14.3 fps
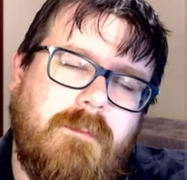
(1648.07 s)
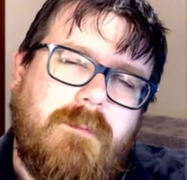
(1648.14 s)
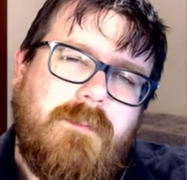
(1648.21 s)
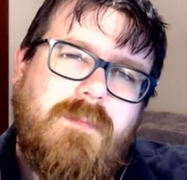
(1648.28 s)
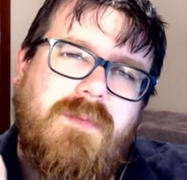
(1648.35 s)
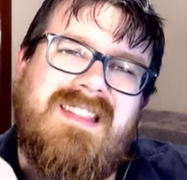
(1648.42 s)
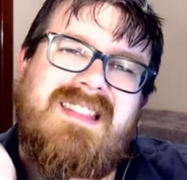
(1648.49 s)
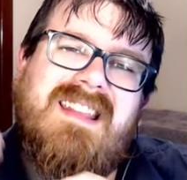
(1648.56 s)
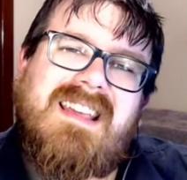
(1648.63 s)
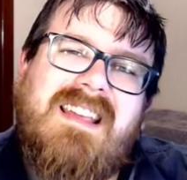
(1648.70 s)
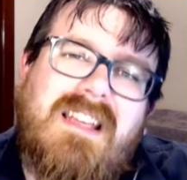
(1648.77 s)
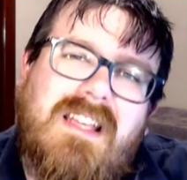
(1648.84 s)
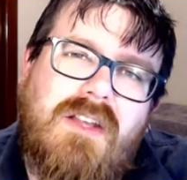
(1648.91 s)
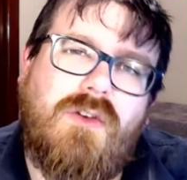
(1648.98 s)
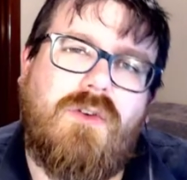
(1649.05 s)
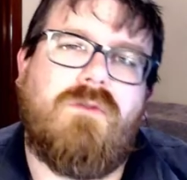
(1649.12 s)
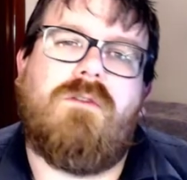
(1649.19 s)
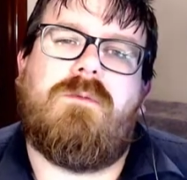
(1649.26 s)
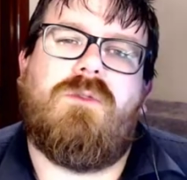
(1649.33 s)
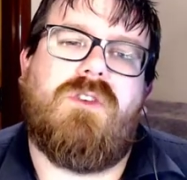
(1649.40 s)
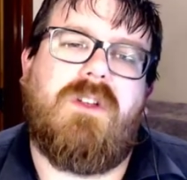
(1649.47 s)
thing you're
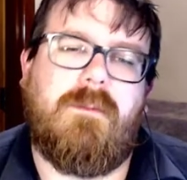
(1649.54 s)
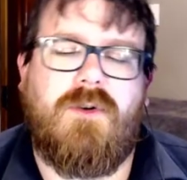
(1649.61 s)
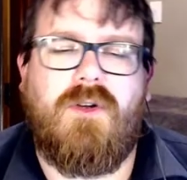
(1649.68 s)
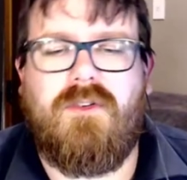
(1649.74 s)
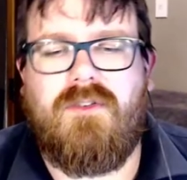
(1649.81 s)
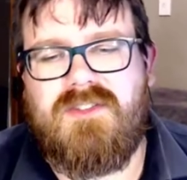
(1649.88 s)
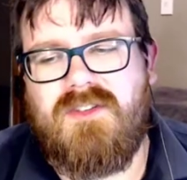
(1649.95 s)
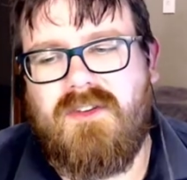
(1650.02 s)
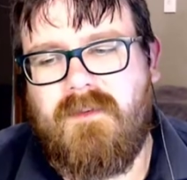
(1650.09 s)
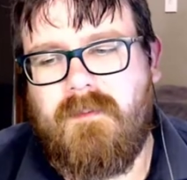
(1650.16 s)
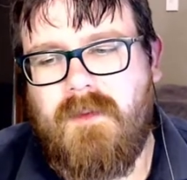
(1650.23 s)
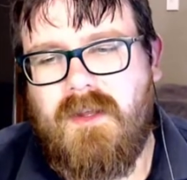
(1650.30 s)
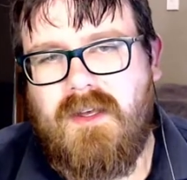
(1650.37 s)
reporting progress on.